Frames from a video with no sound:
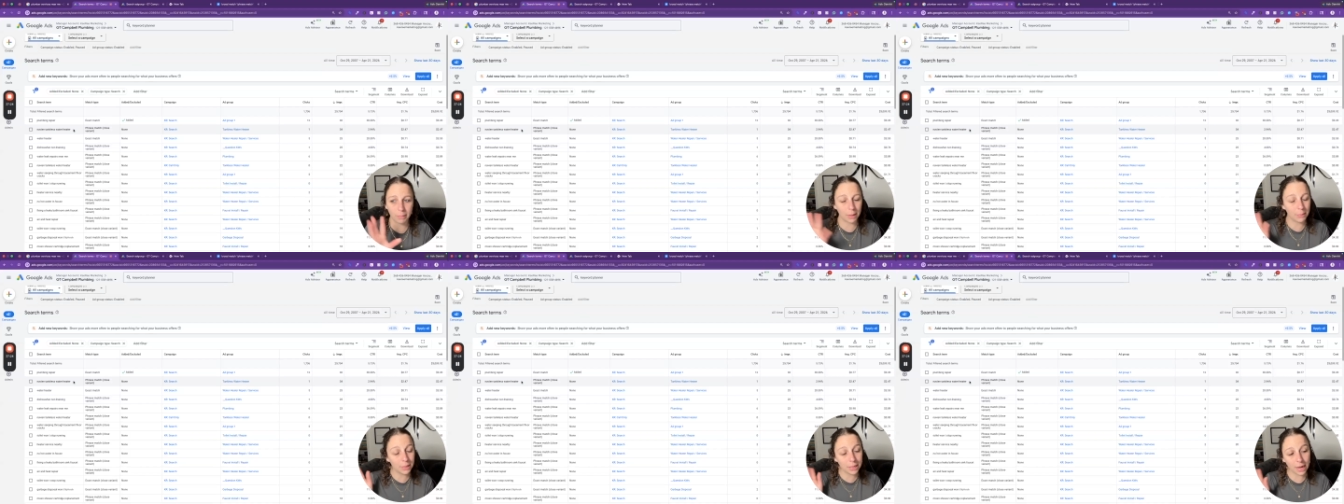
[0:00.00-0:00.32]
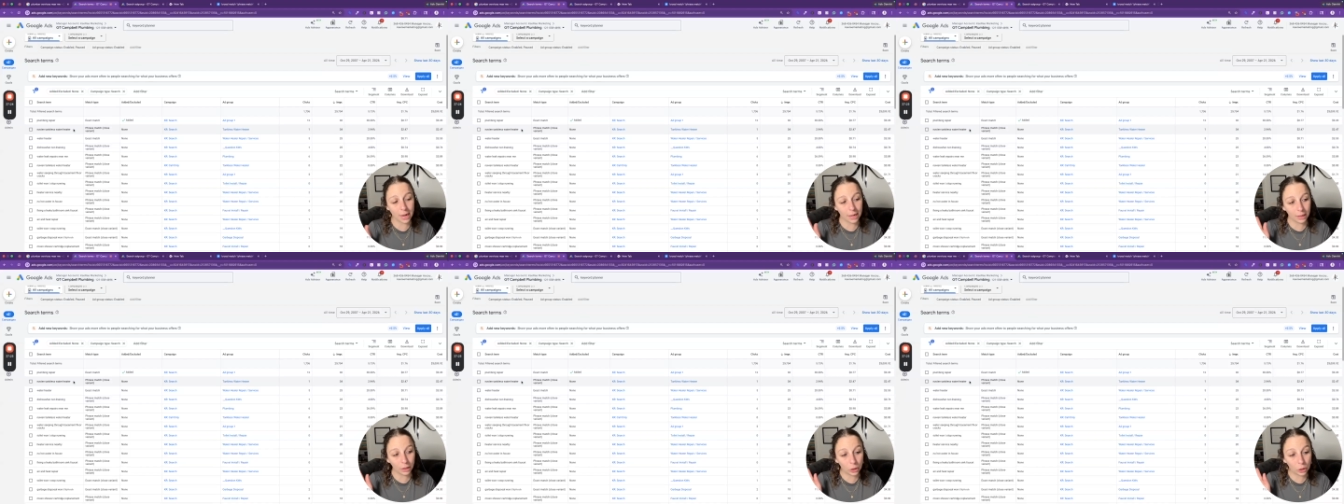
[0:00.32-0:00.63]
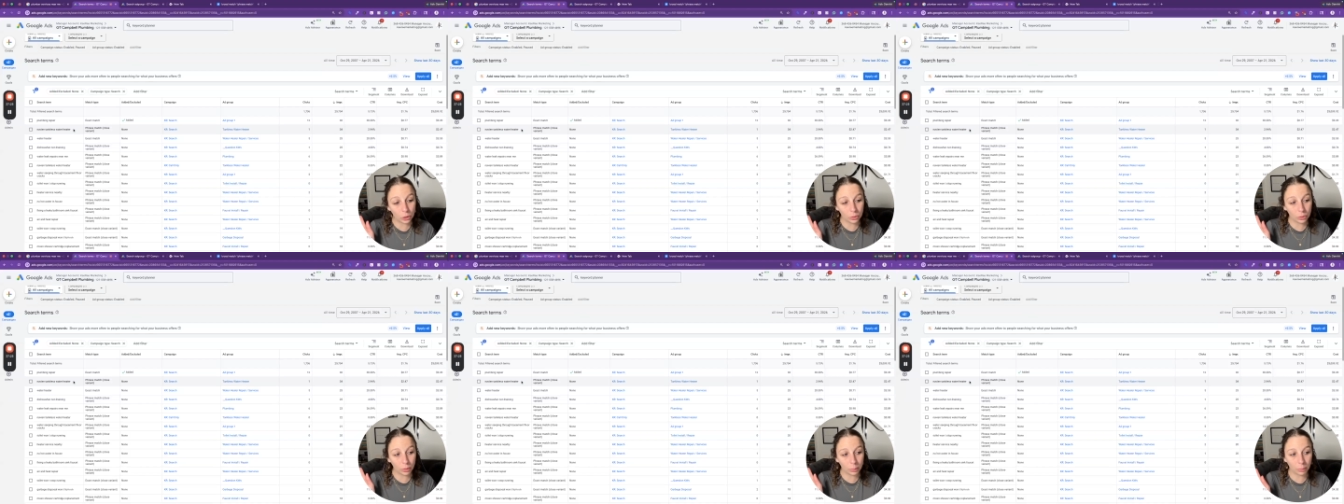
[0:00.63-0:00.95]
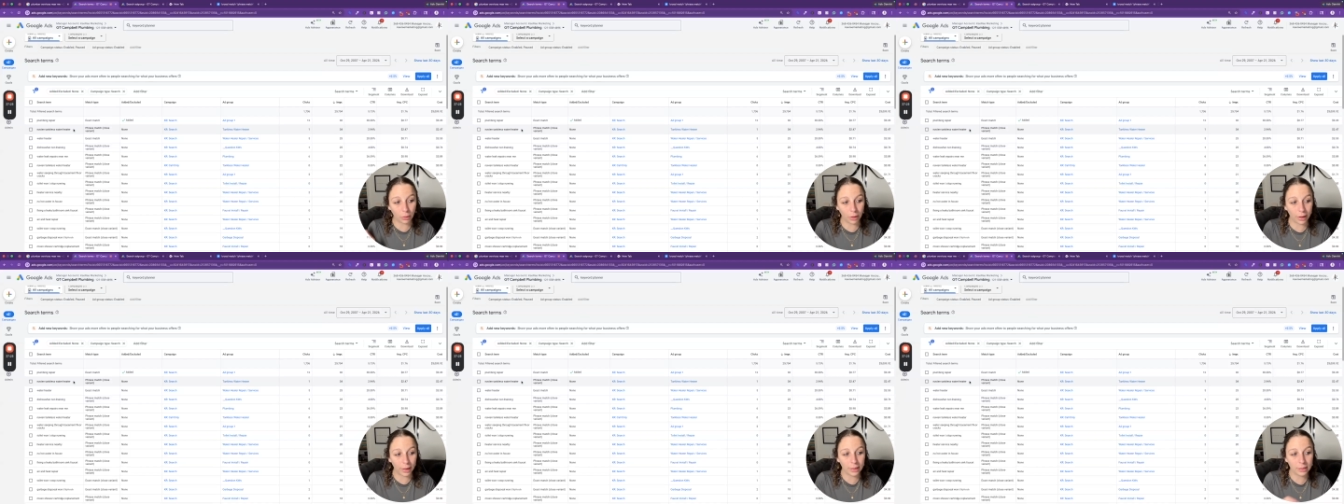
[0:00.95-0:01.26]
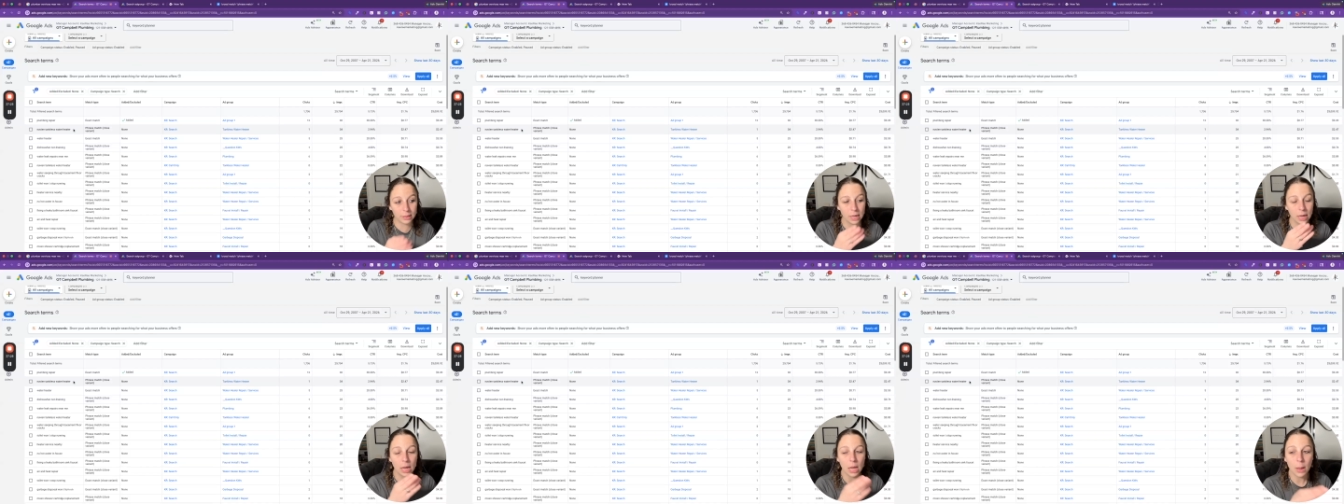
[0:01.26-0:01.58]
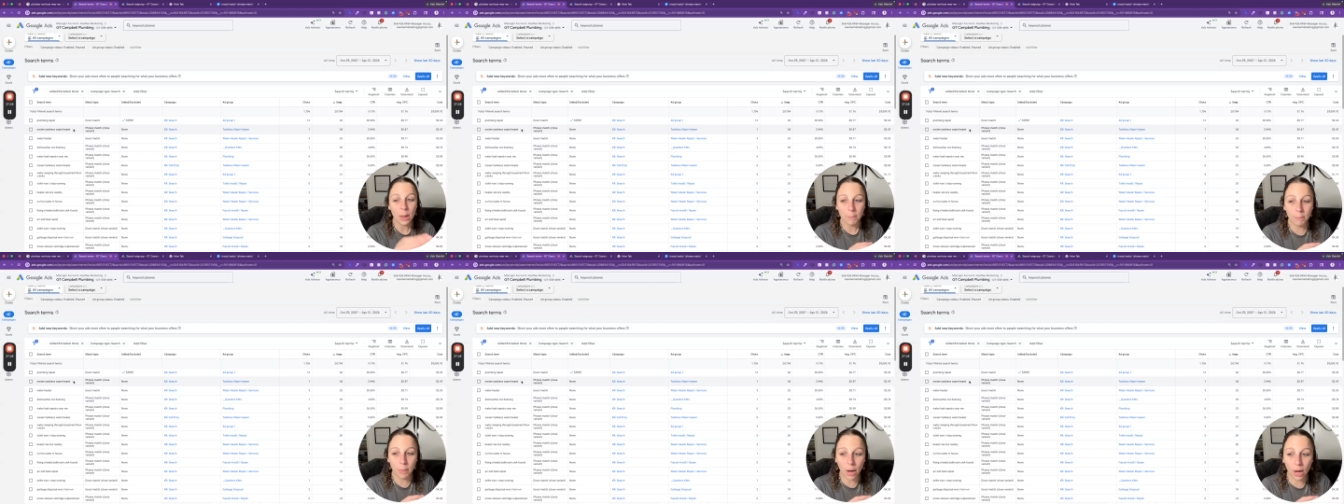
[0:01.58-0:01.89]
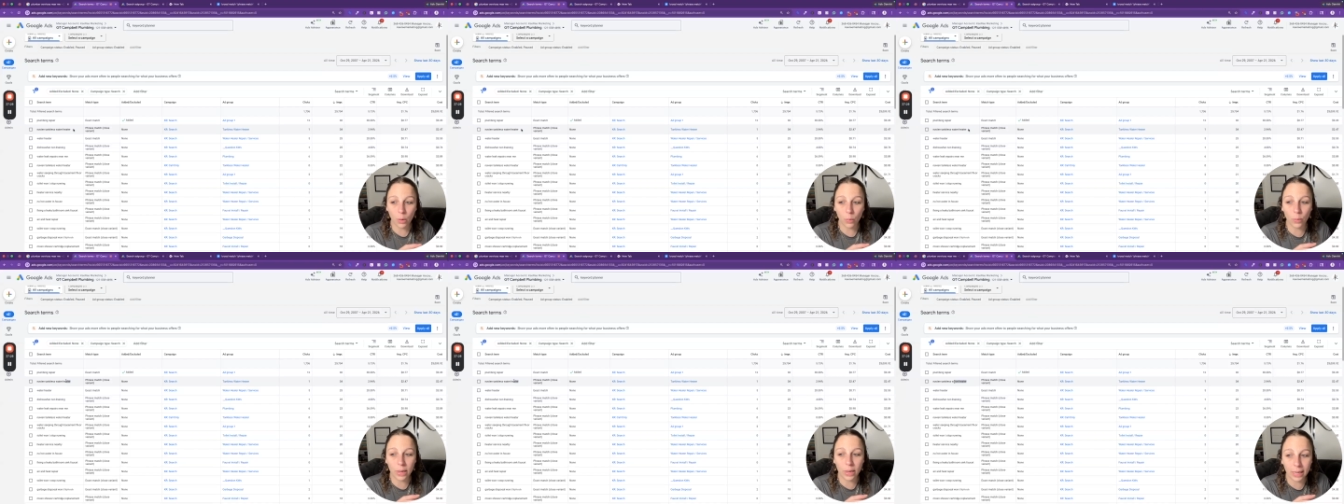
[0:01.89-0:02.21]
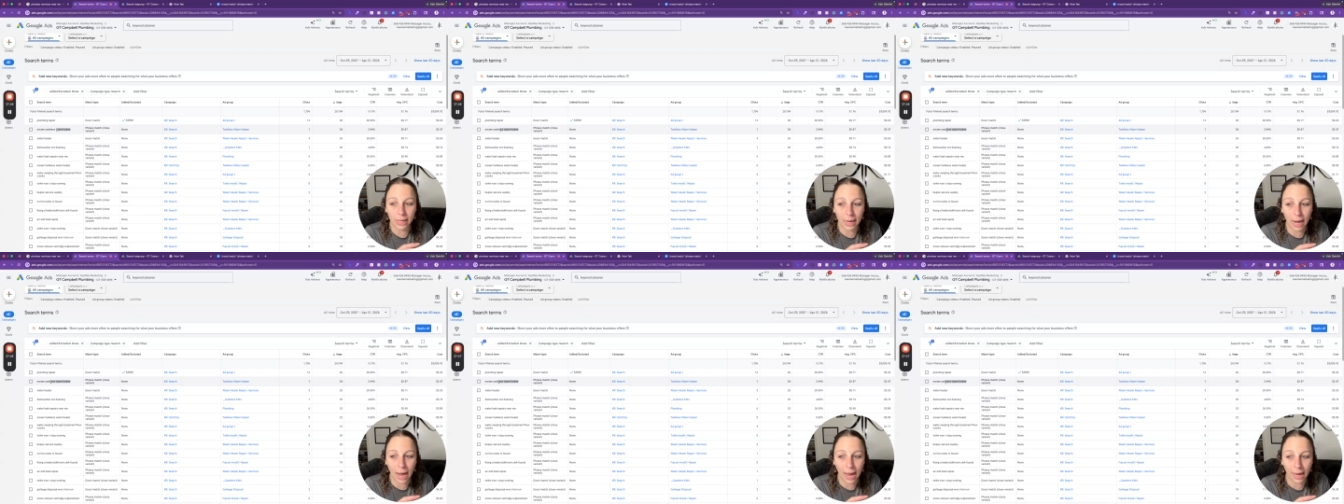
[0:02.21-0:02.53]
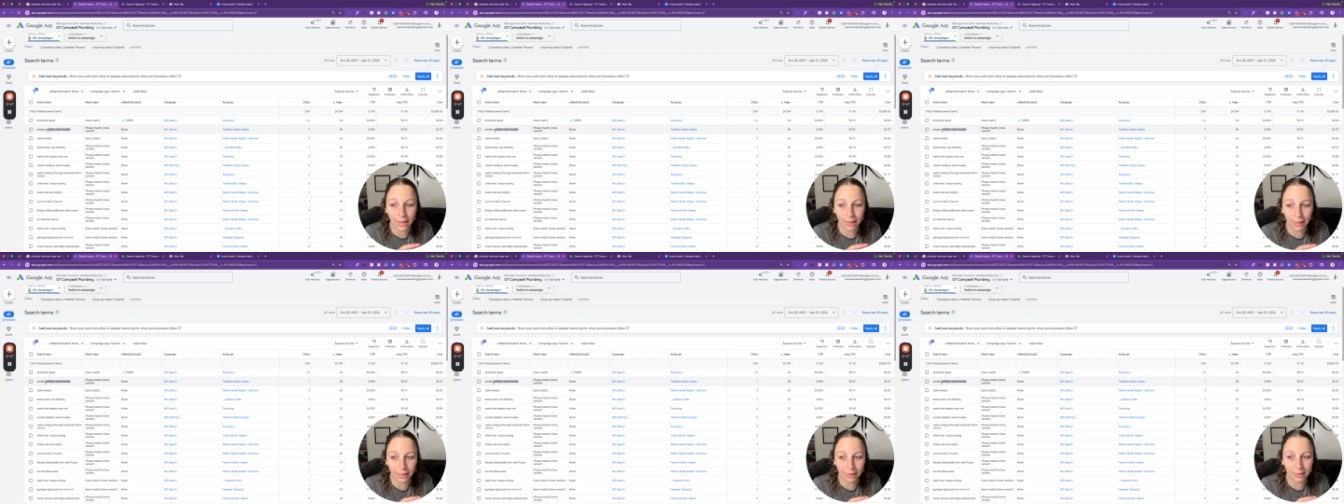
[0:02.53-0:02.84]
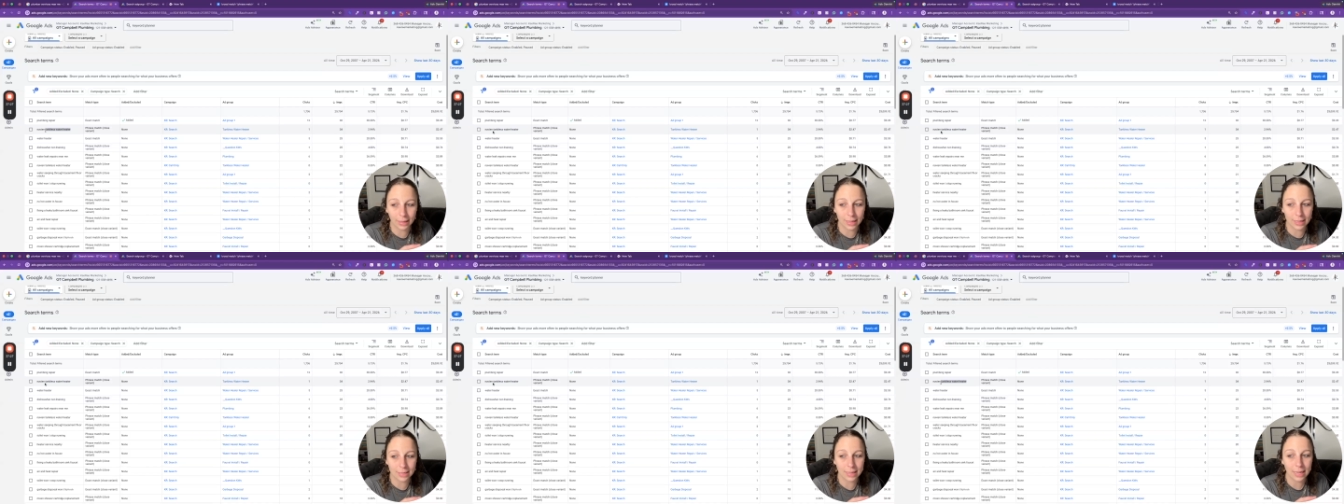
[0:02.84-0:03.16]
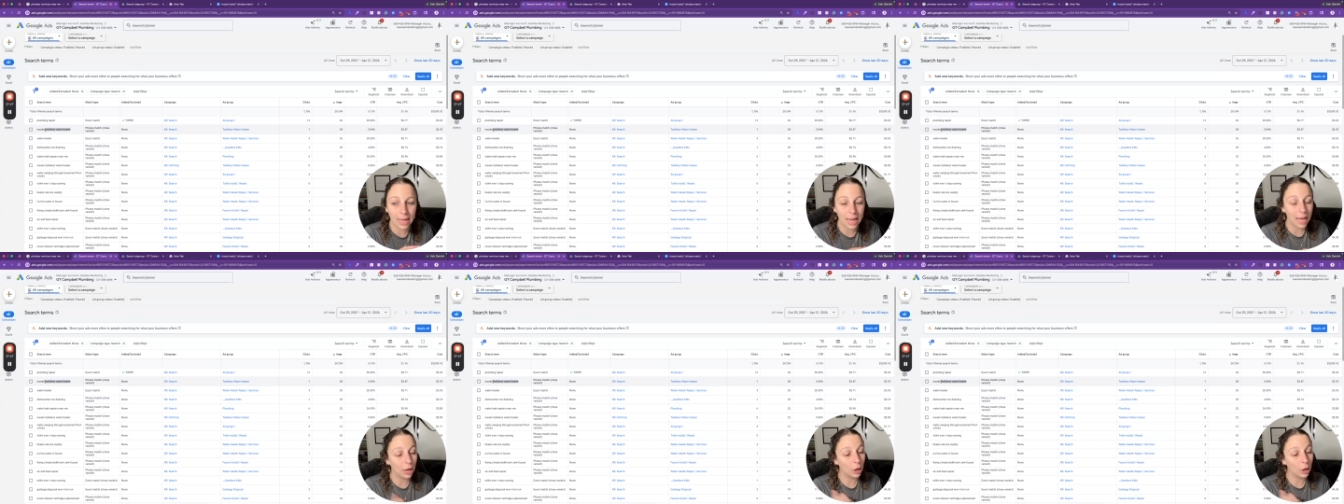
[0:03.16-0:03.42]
Maybe not include the brand, but we can highlight this,